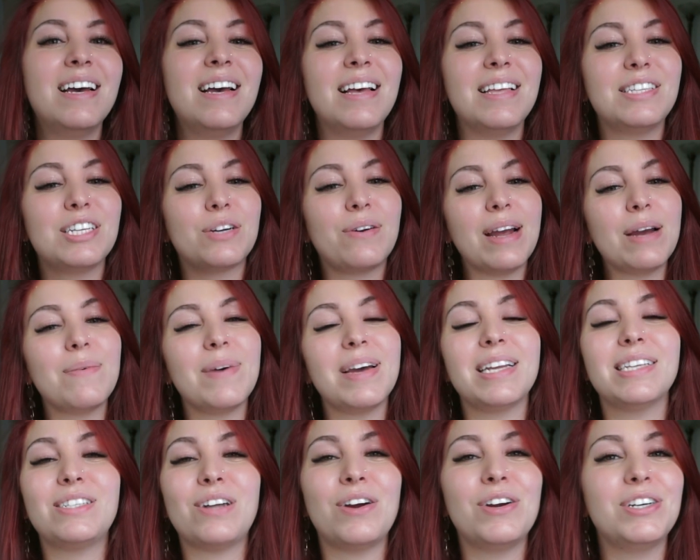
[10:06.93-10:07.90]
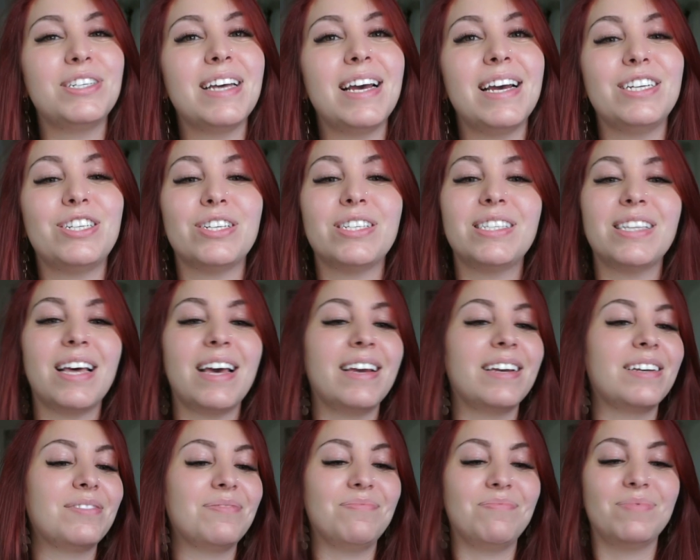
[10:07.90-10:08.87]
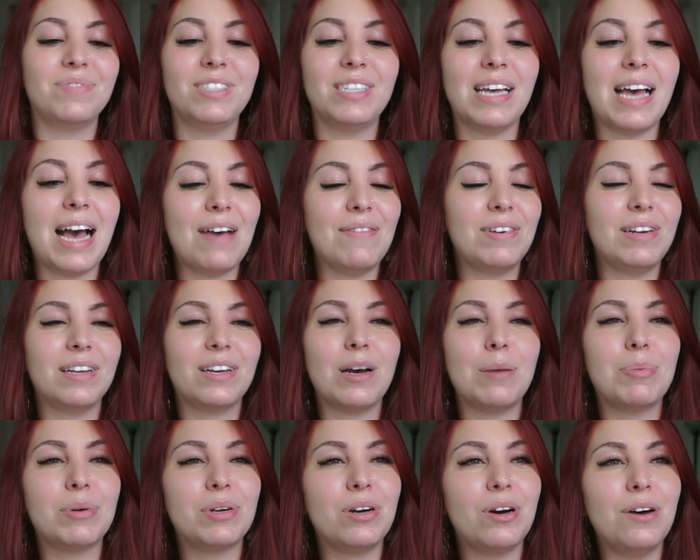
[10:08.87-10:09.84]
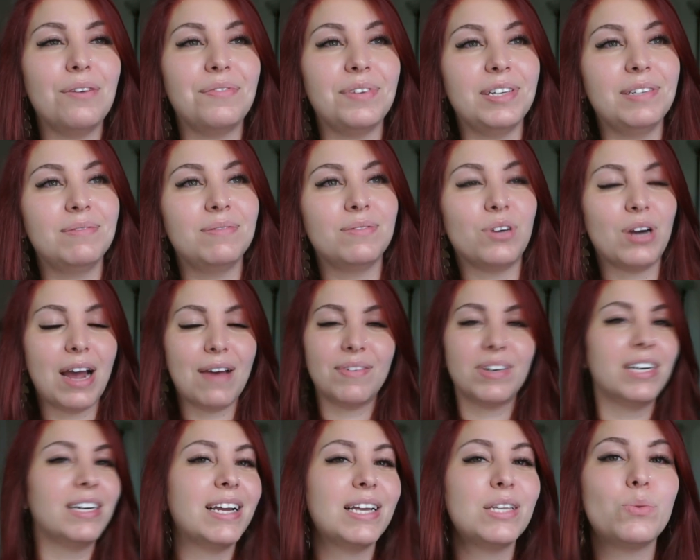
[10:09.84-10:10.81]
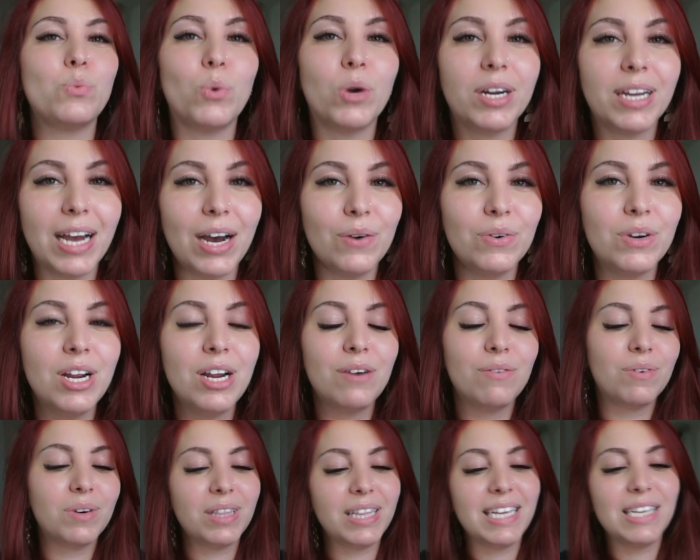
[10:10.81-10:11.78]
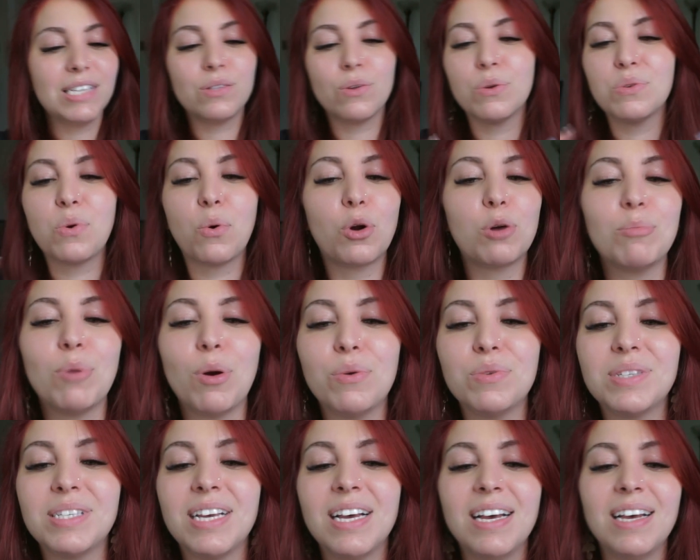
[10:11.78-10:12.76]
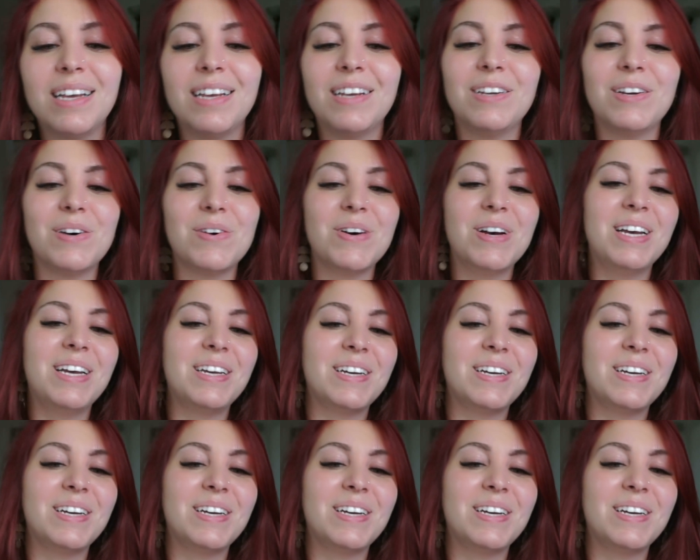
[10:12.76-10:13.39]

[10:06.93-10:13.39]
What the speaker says: It's a great way to start your day, just like having a cup of coffee or having a nice workout. Release those hormones, you know?